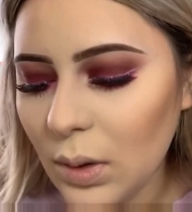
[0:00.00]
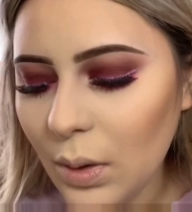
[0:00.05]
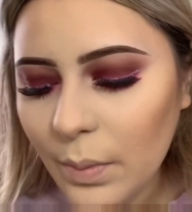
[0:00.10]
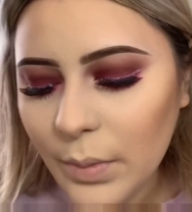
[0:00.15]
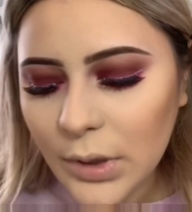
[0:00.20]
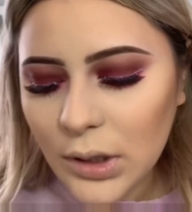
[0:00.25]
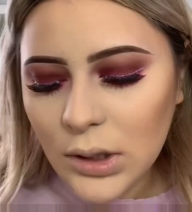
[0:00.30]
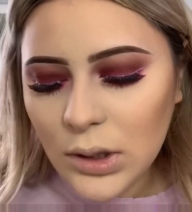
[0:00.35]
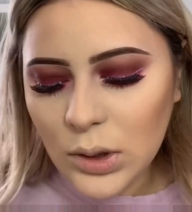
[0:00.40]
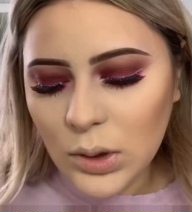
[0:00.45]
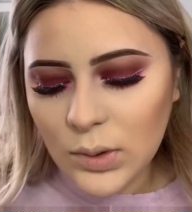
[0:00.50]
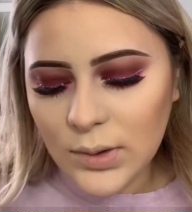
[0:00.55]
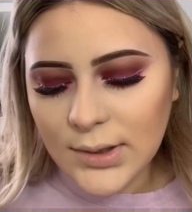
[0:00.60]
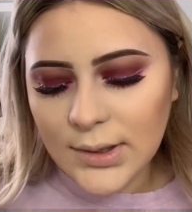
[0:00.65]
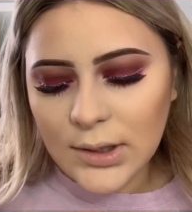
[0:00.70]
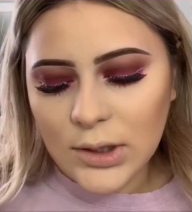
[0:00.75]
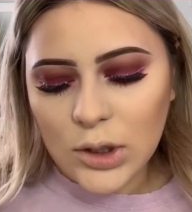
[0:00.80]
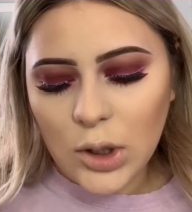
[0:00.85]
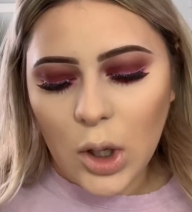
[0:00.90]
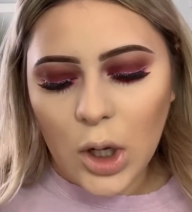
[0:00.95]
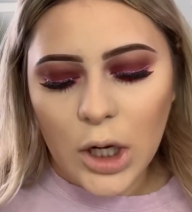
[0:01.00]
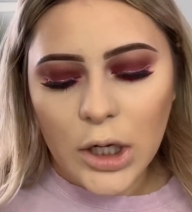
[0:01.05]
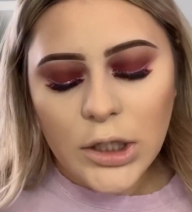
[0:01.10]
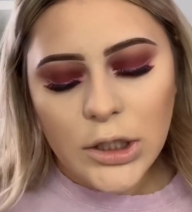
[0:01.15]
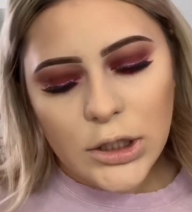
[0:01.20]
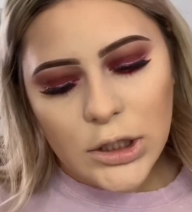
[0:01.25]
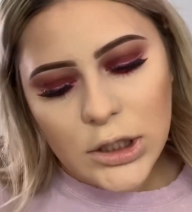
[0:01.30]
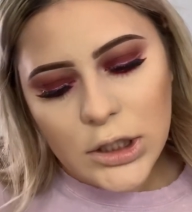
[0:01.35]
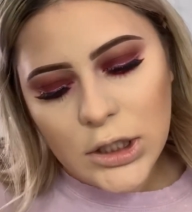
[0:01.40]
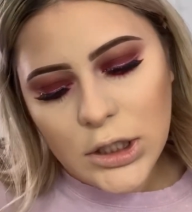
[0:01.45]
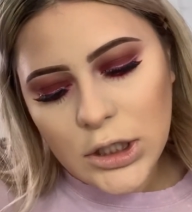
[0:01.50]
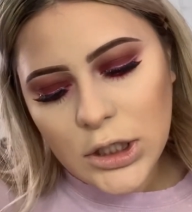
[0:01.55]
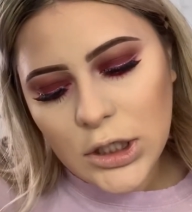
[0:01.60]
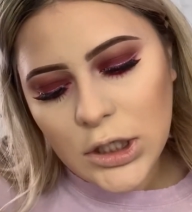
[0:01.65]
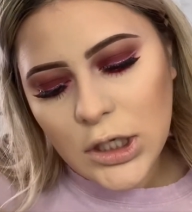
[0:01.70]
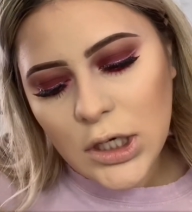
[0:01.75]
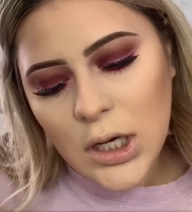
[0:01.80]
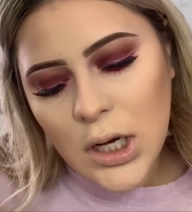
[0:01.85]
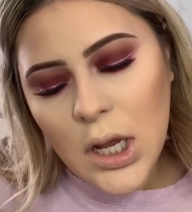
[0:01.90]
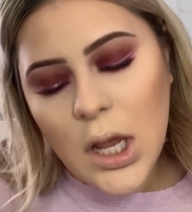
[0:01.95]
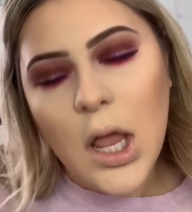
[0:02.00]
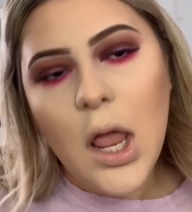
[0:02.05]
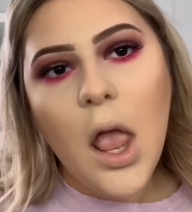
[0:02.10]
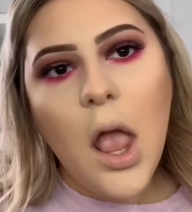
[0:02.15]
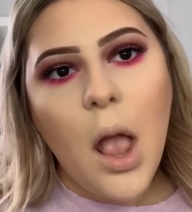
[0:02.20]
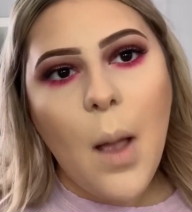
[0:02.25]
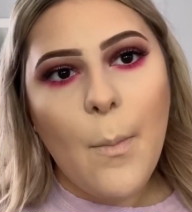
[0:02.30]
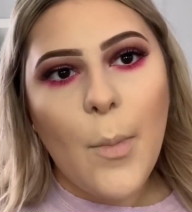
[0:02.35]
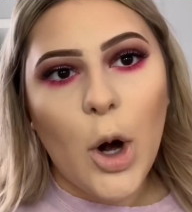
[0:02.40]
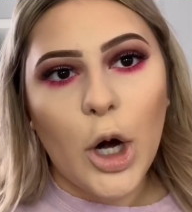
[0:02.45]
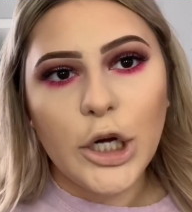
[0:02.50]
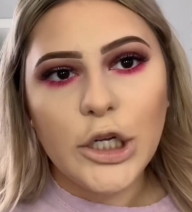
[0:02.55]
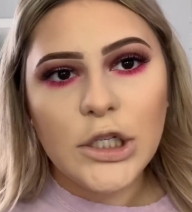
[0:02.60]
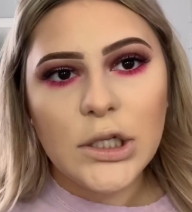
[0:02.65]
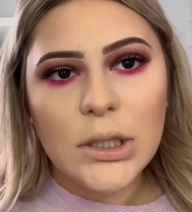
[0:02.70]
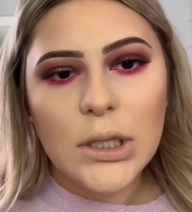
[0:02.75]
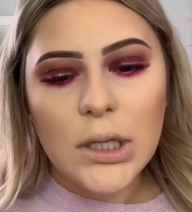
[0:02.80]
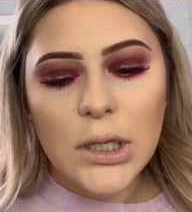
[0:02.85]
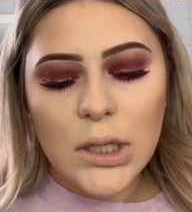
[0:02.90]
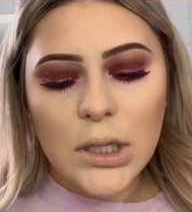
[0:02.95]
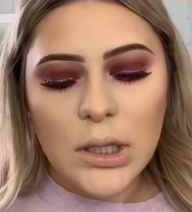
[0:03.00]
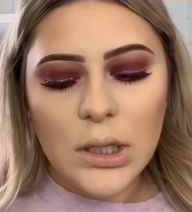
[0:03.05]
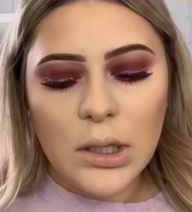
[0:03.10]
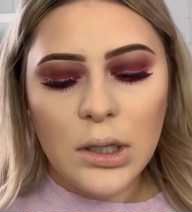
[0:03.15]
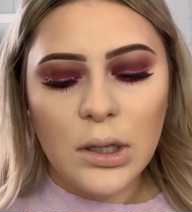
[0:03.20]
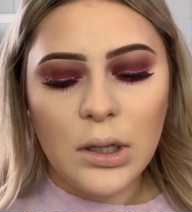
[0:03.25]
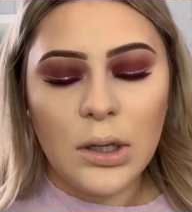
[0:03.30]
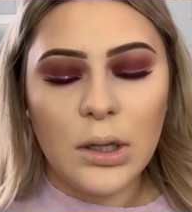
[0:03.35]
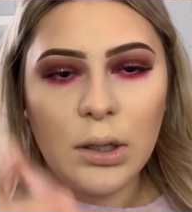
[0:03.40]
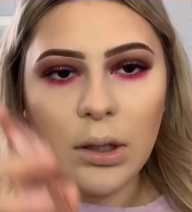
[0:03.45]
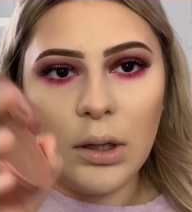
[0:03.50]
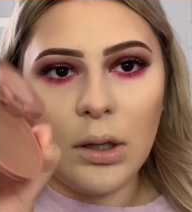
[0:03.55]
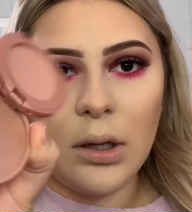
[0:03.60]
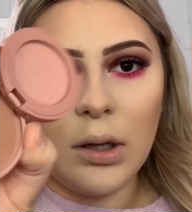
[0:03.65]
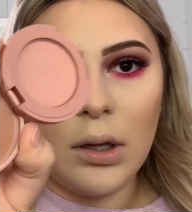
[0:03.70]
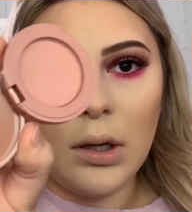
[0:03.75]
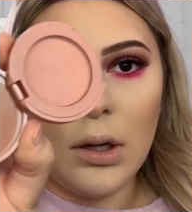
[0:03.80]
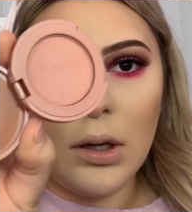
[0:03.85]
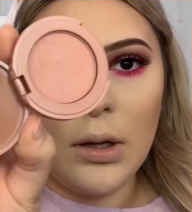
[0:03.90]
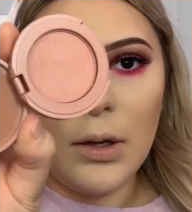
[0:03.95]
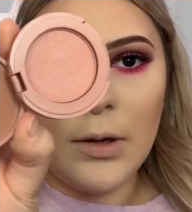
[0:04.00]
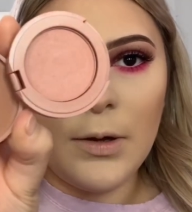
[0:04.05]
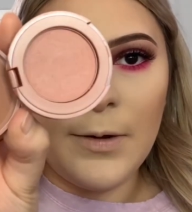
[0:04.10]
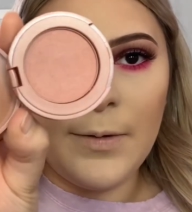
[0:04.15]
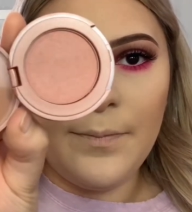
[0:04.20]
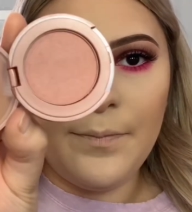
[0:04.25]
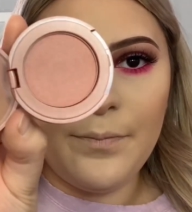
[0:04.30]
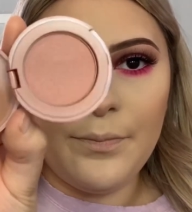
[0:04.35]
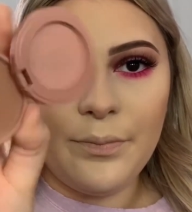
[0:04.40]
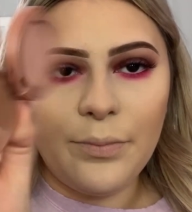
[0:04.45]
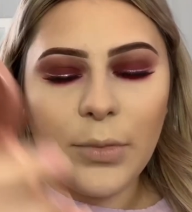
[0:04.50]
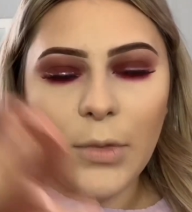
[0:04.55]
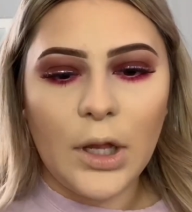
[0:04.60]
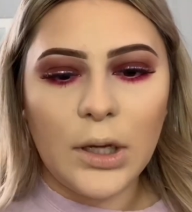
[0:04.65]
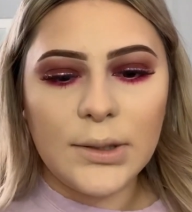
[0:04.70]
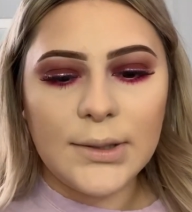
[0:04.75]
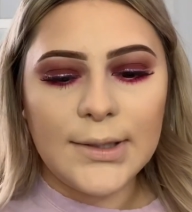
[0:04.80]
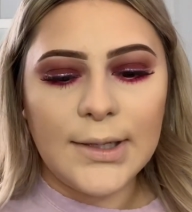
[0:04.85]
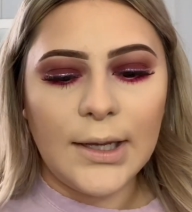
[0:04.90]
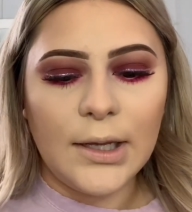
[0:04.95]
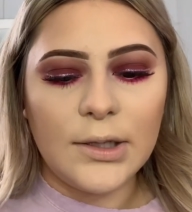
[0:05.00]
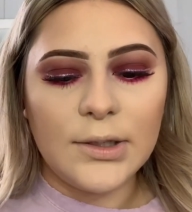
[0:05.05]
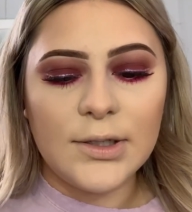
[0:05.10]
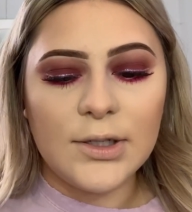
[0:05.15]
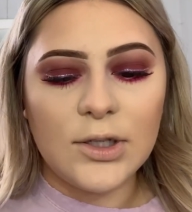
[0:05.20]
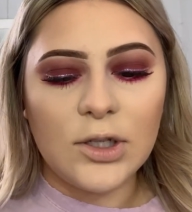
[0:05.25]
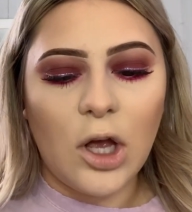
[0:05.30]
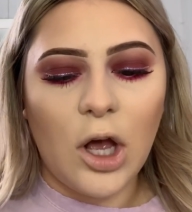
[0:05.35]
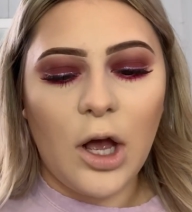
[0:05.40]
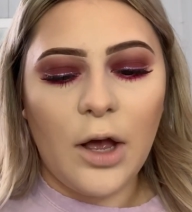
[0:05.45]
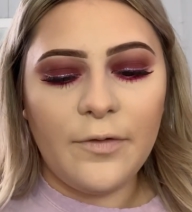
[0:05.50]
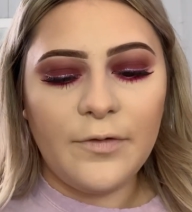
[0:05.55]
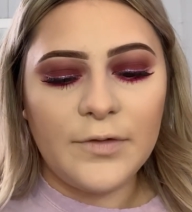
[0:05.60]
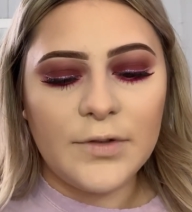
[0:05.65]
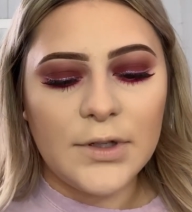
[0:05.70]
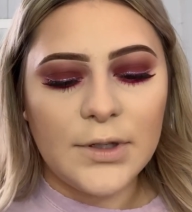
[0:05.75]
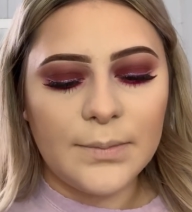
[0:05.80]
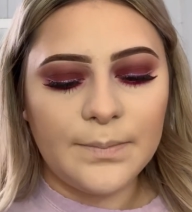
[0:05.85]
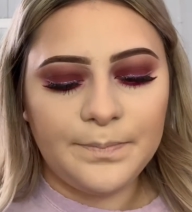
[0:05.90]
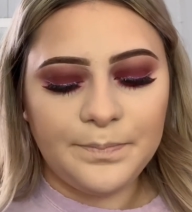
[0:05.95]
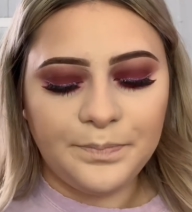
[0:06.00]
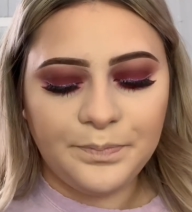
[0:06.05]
So I'm gonna use the Tarte Party. It's like a soft